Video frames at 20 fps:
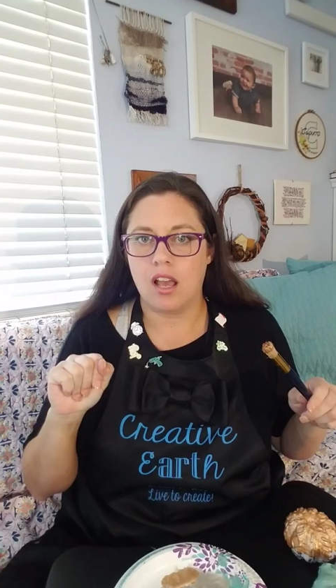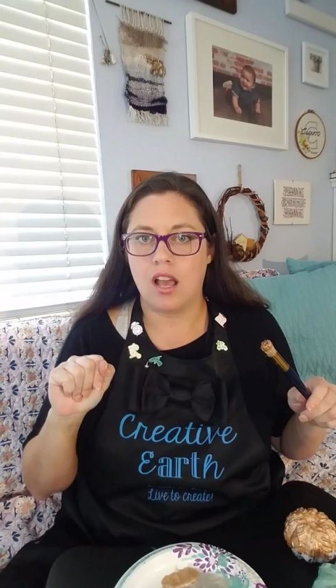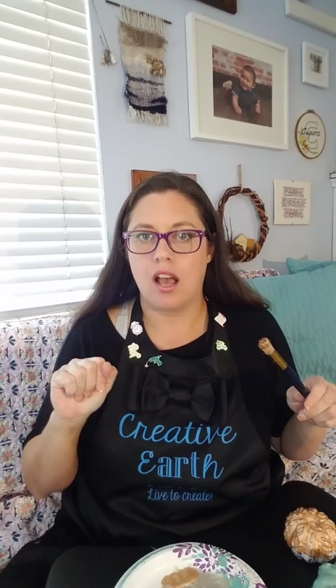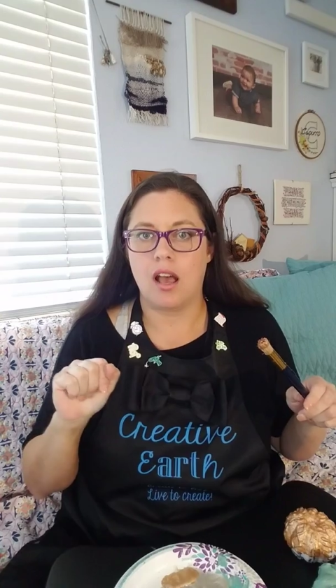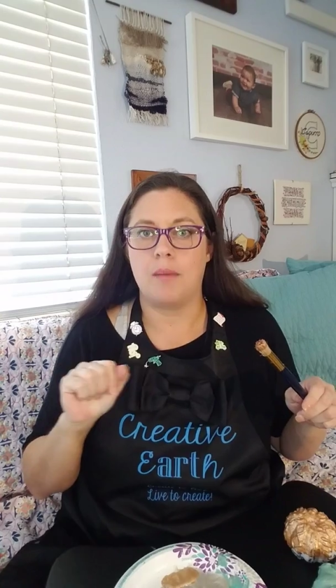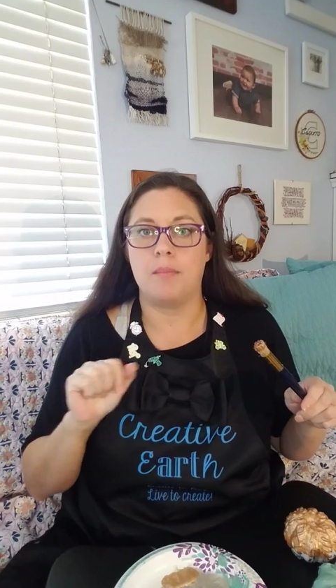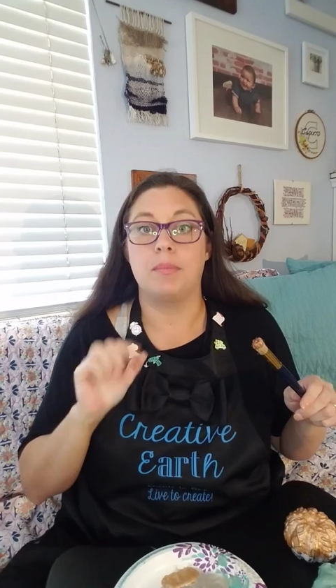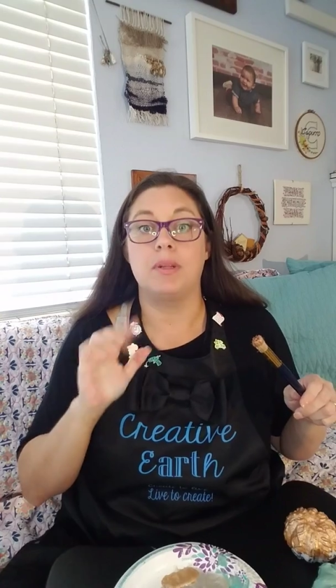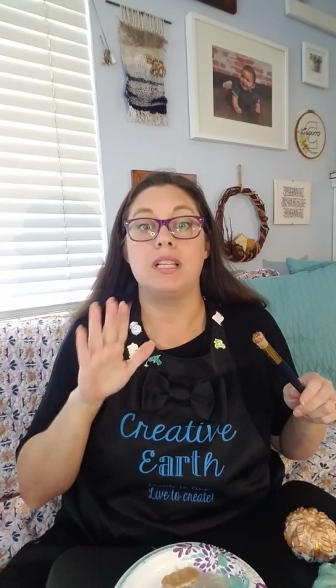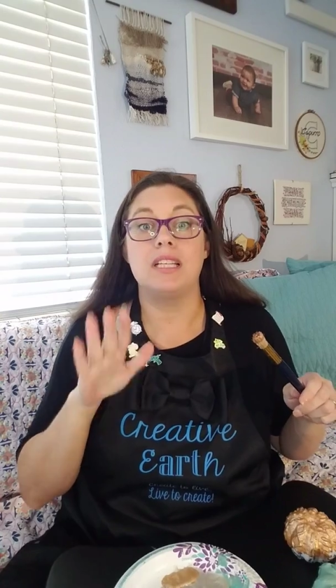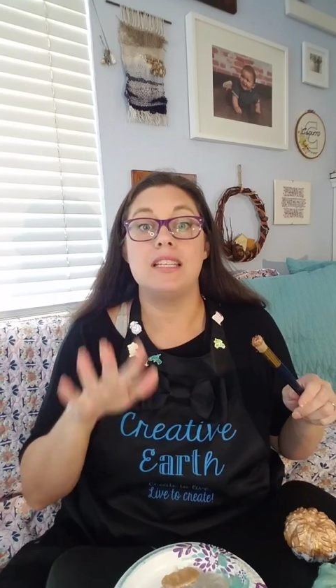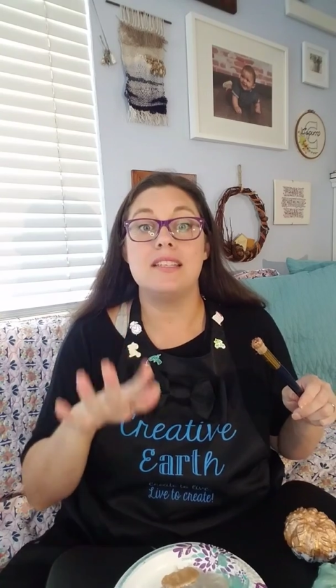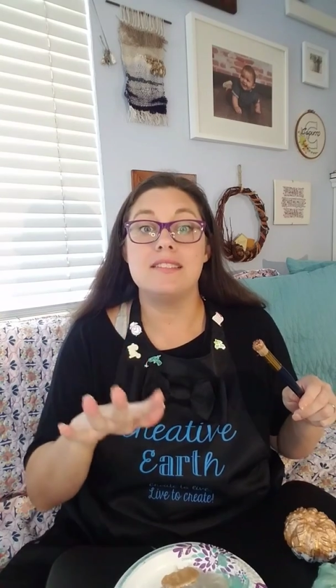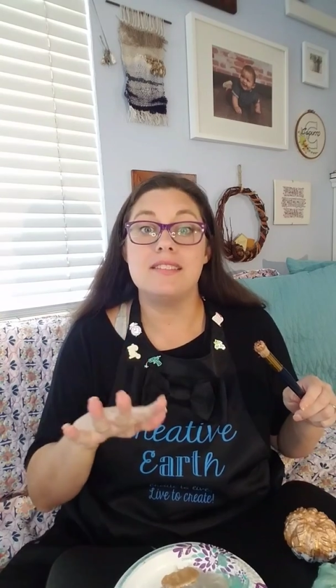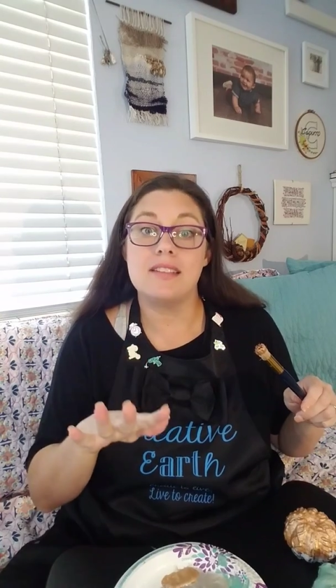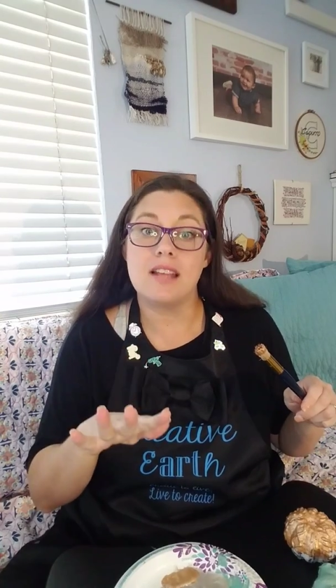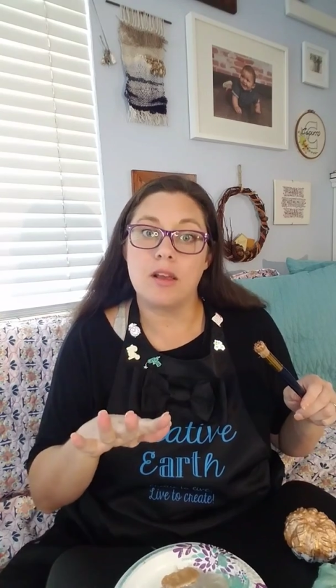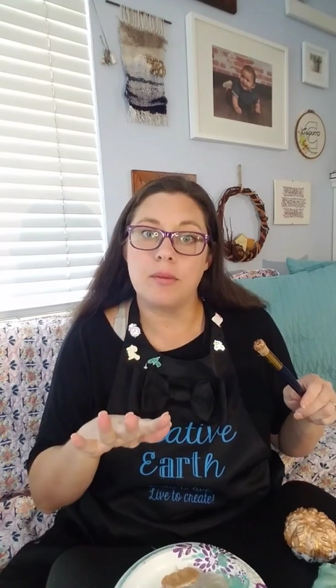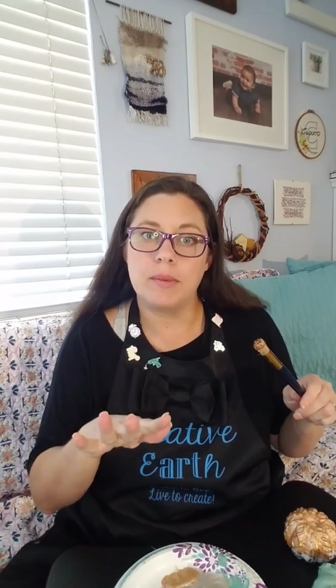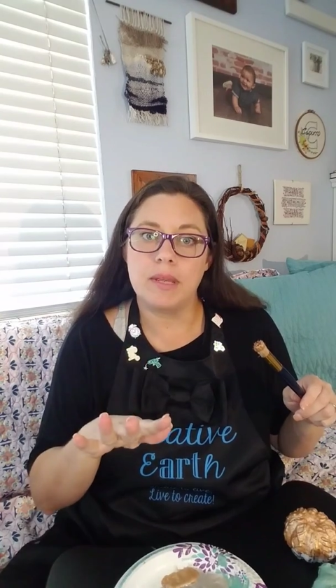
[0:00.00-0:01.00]
Um, please
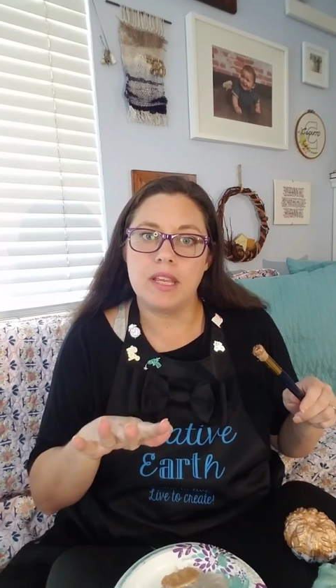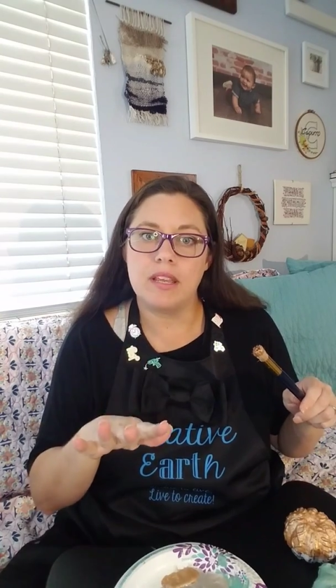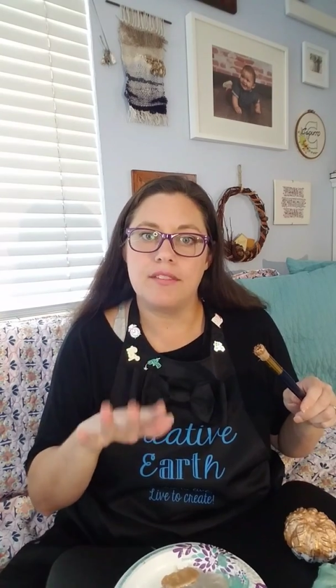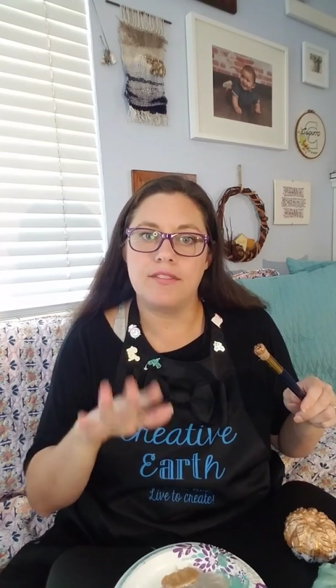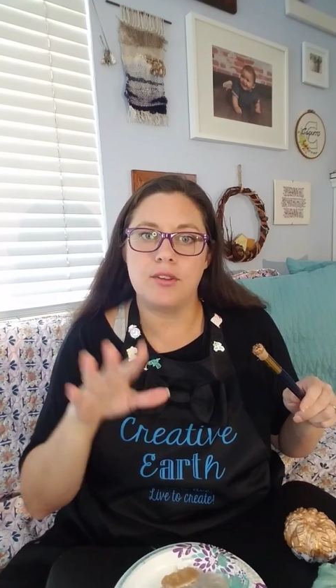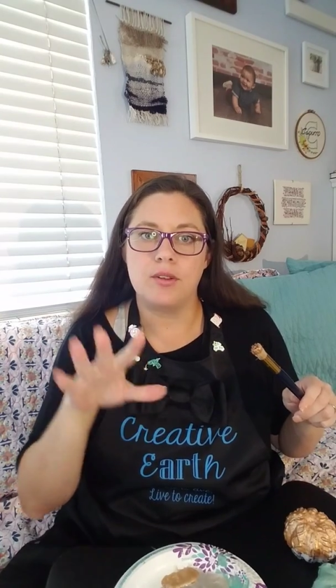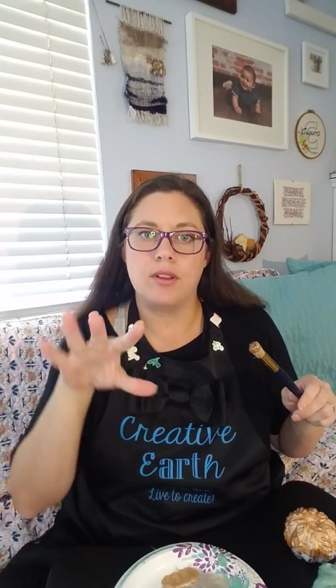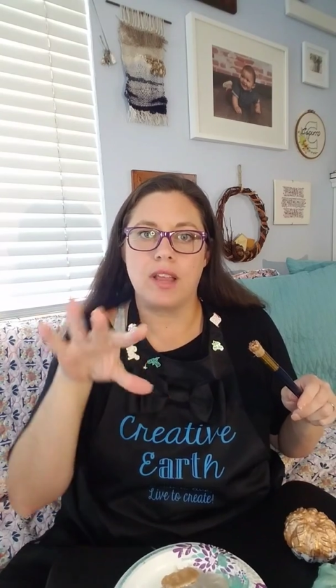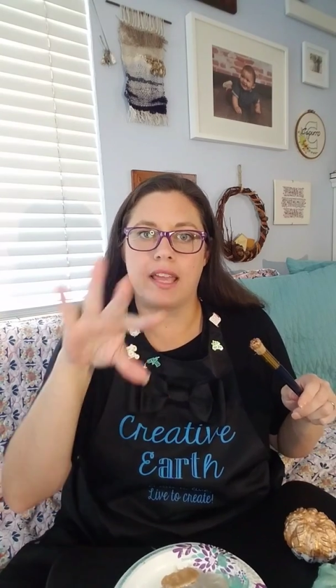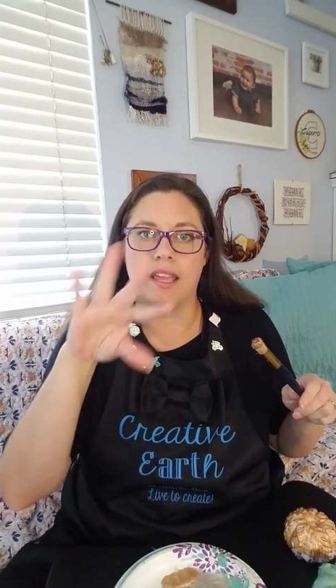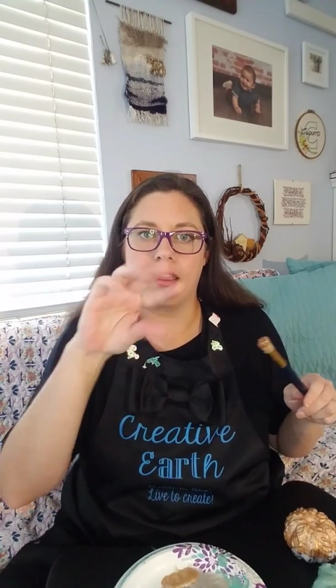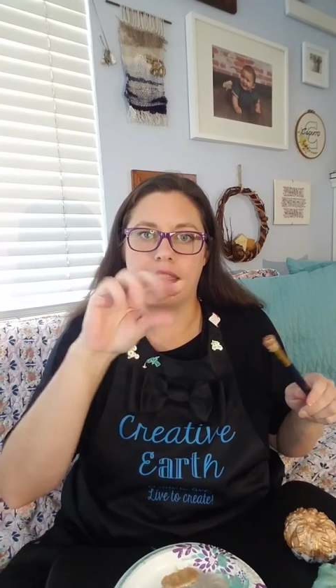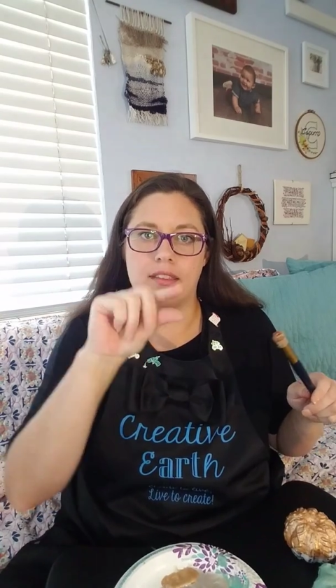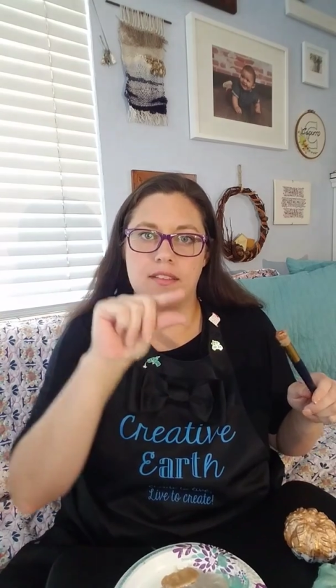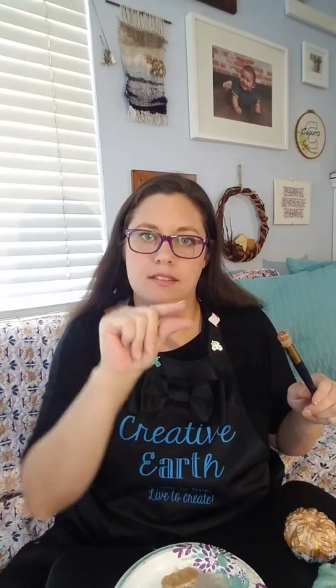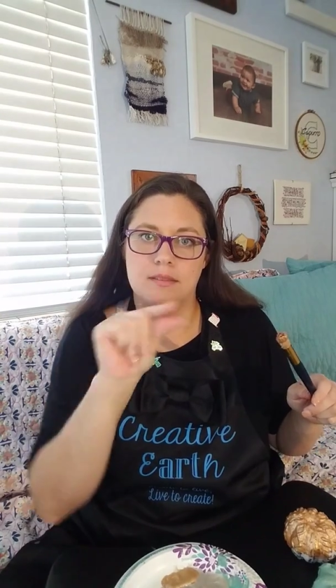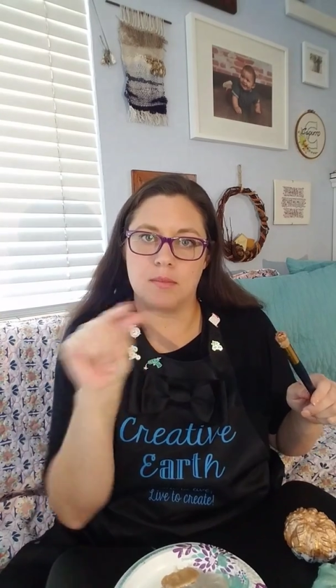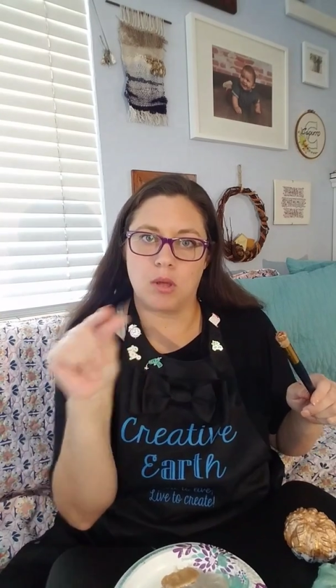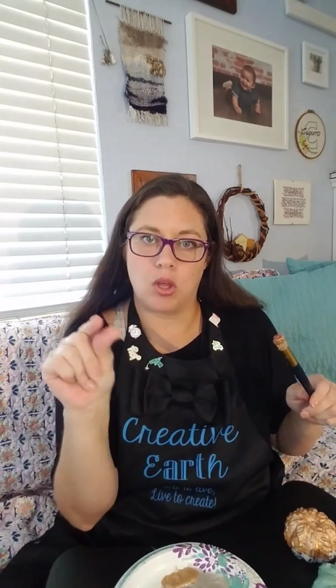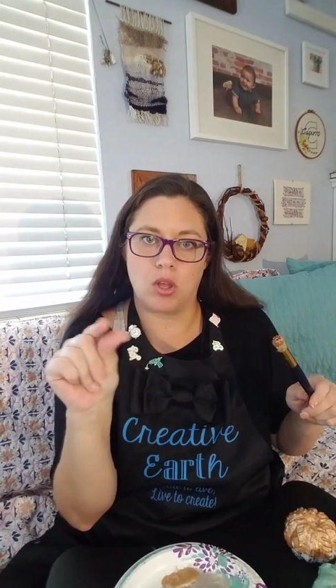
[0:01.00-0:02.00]
tell me if you like the
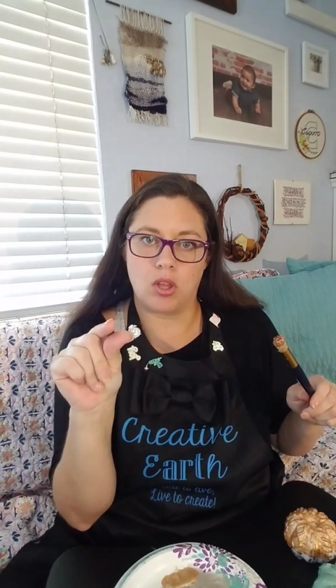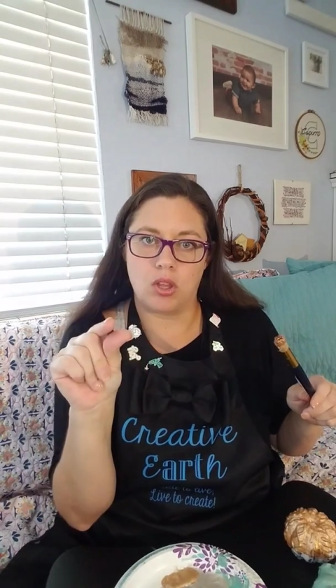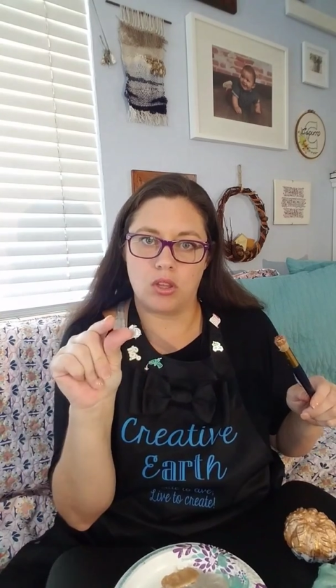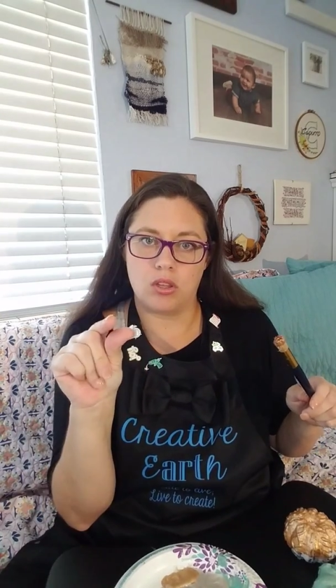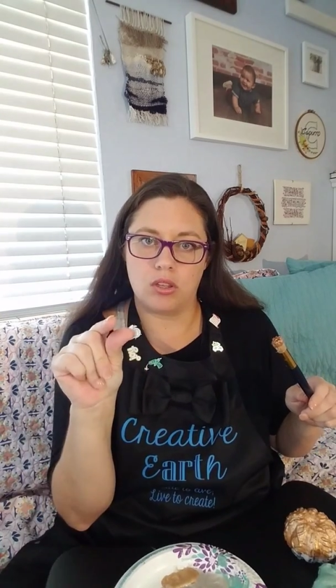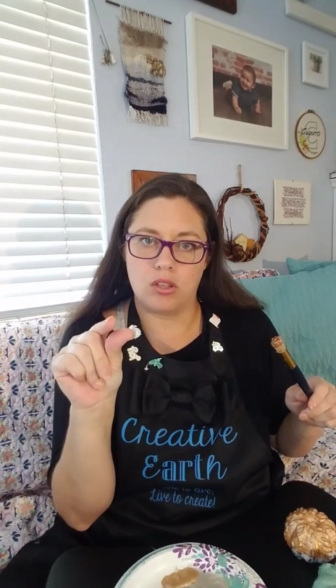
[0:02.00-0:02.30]
small.